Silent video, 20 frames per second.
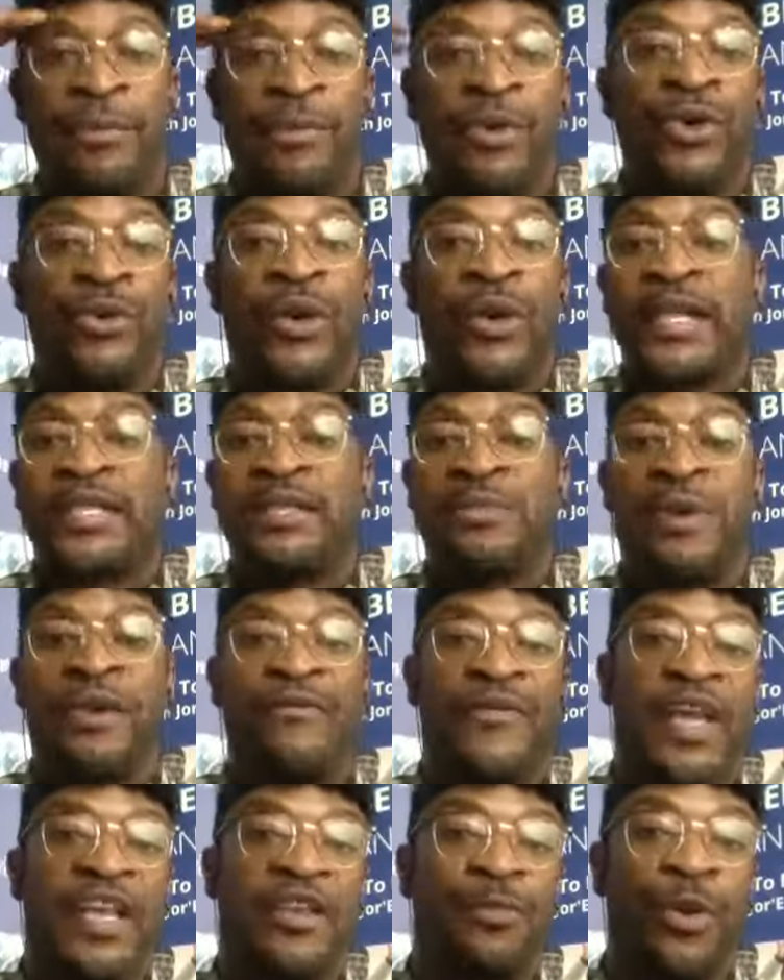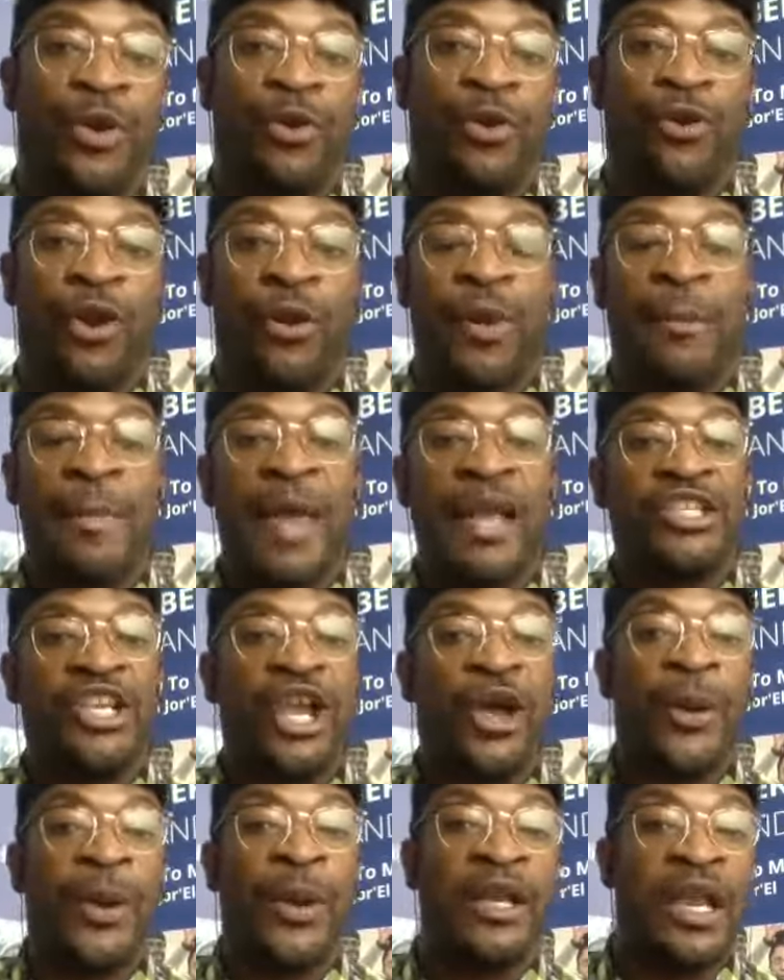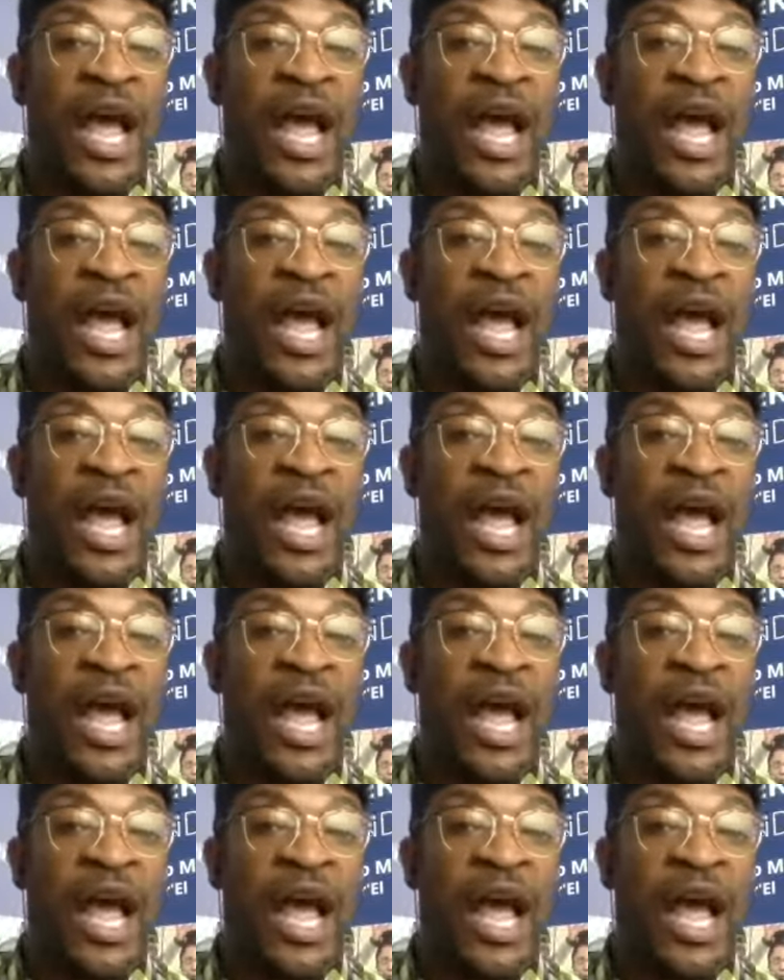You'll get to my Facebook group. I'm actually going